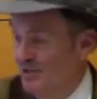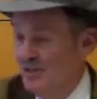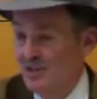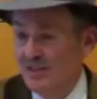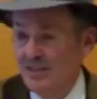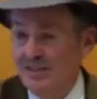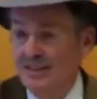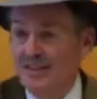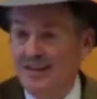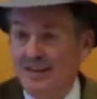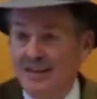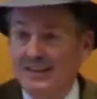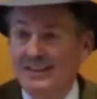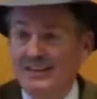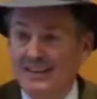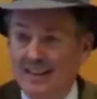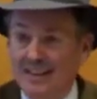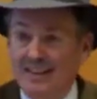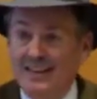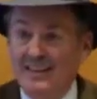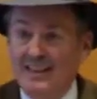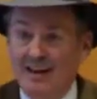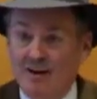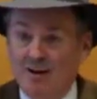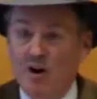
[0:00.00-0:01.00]
Just
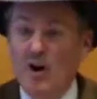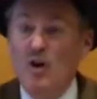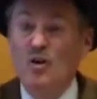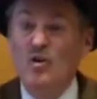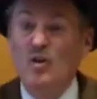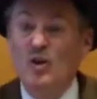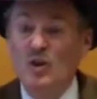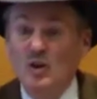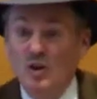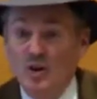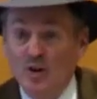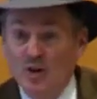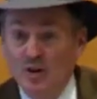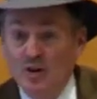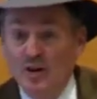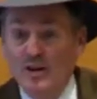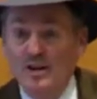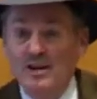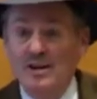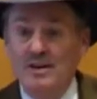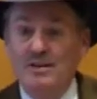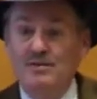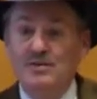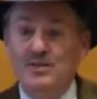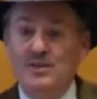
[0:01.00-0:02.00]
there are
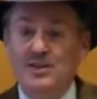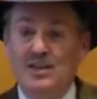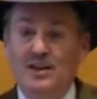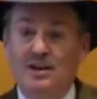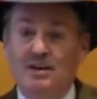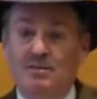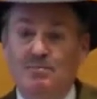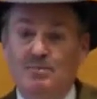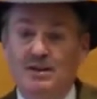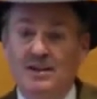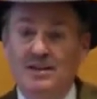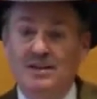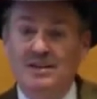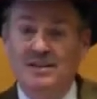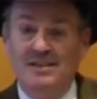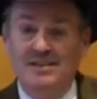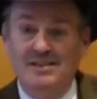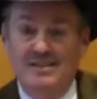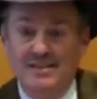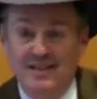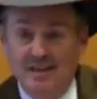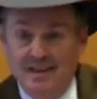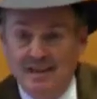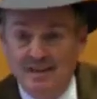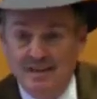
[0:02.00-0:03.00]
alternatives that are being
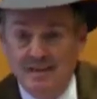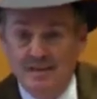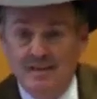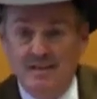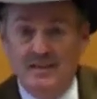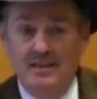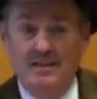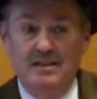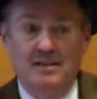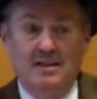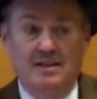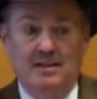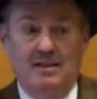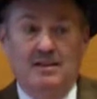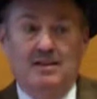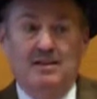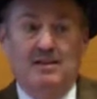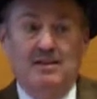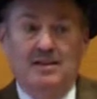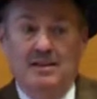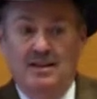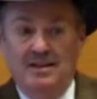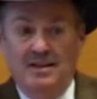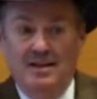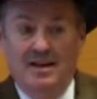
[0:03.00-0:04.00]
discussed in
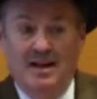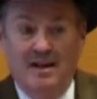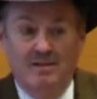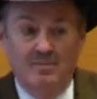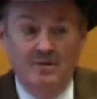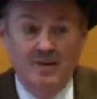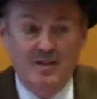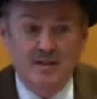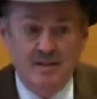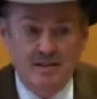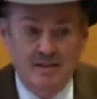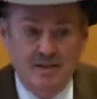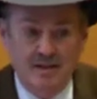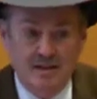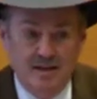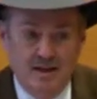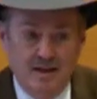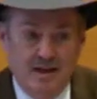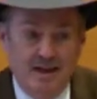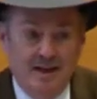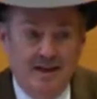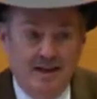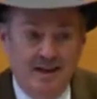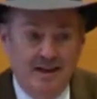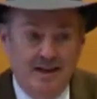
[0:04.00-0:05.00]
the economics
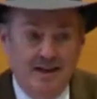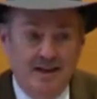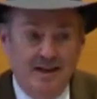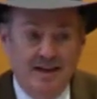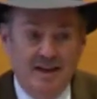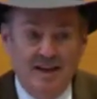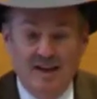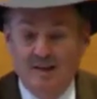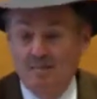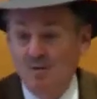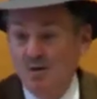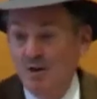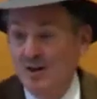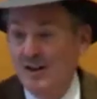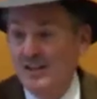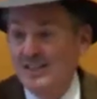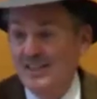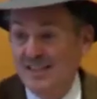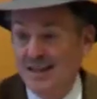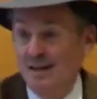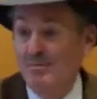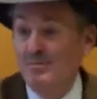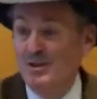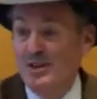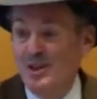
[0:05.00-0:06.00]
community,
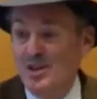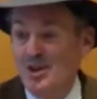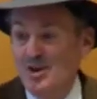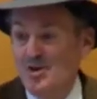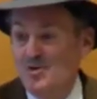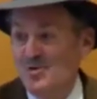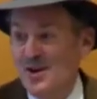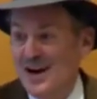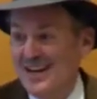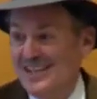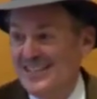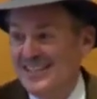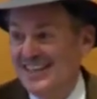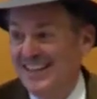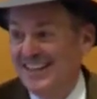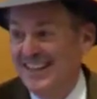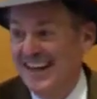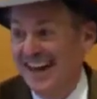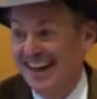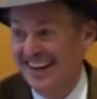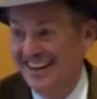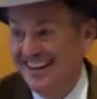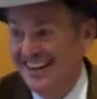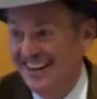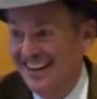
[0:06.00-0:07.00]
some in the US and
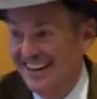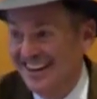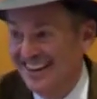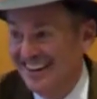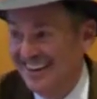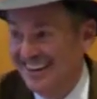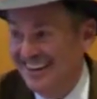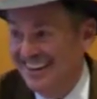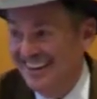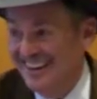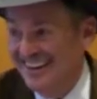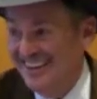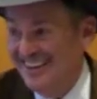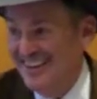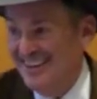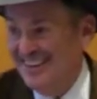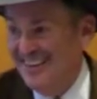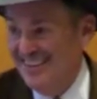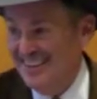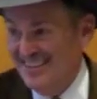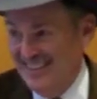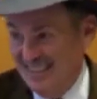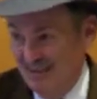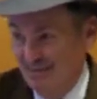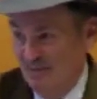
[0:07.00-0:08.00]
not here,
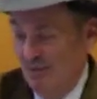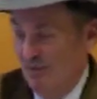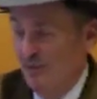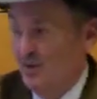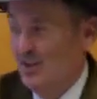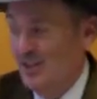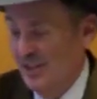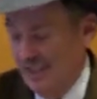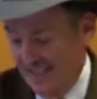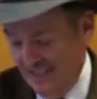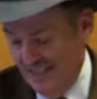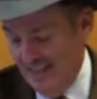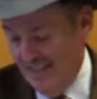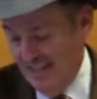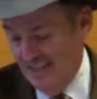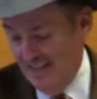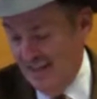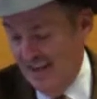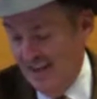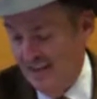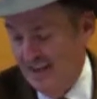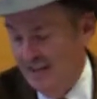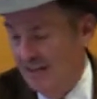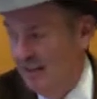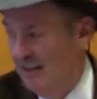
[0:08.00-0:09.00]
some of which I say has
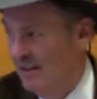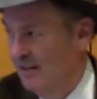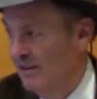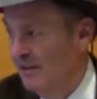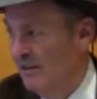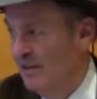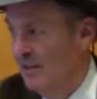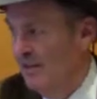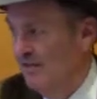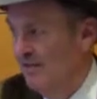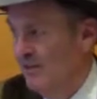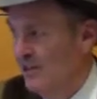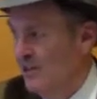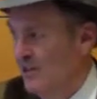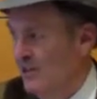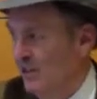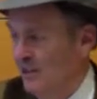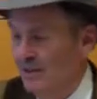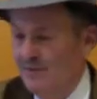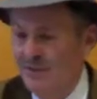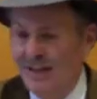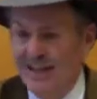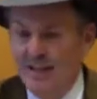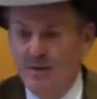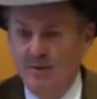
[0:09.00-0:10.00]
gone to the fiscal
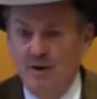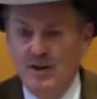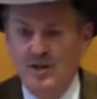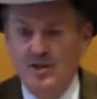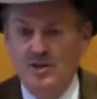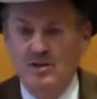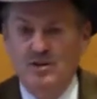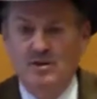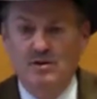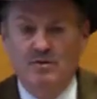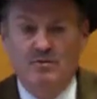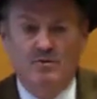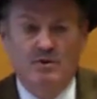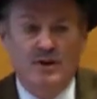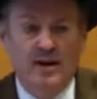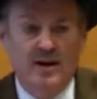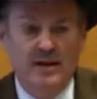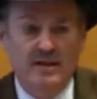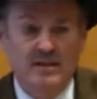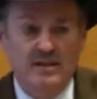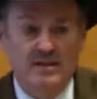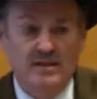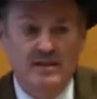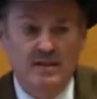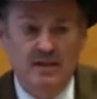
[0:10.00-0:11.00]
devaluation to
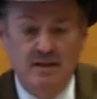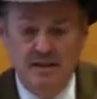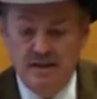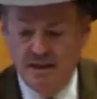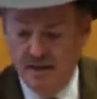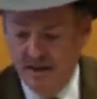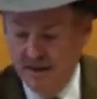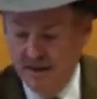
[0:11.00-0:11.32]
France.